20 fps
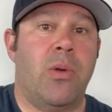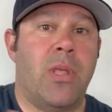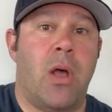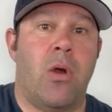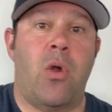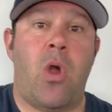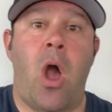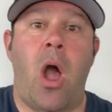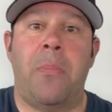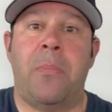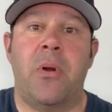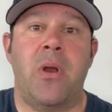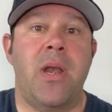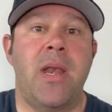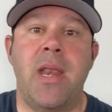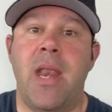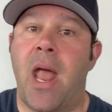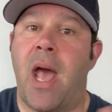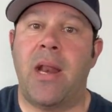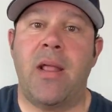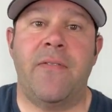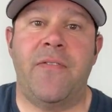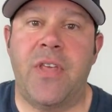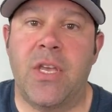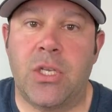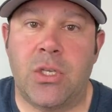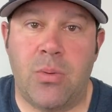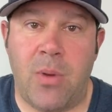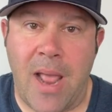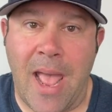without copper, none of
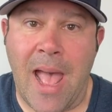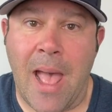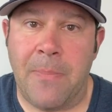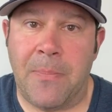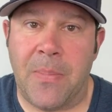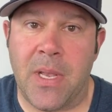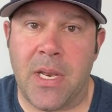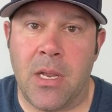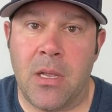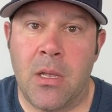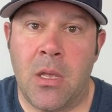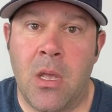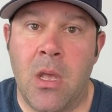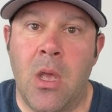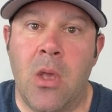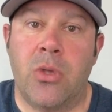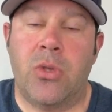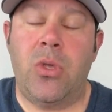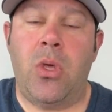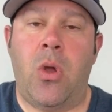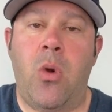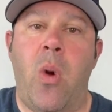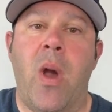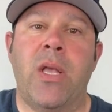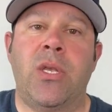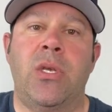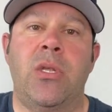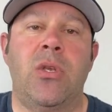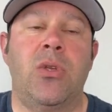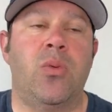this would happen. So the
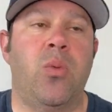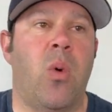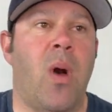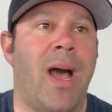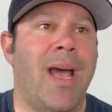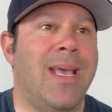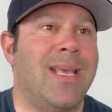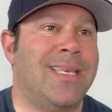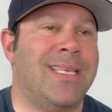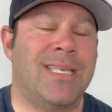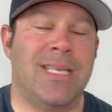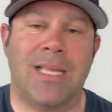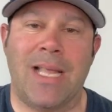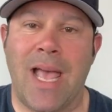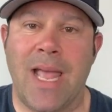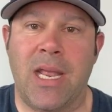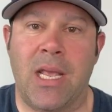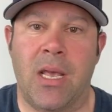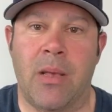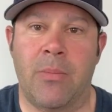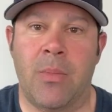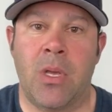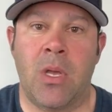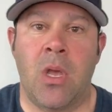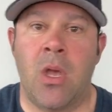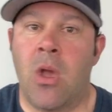question is, why is selenium?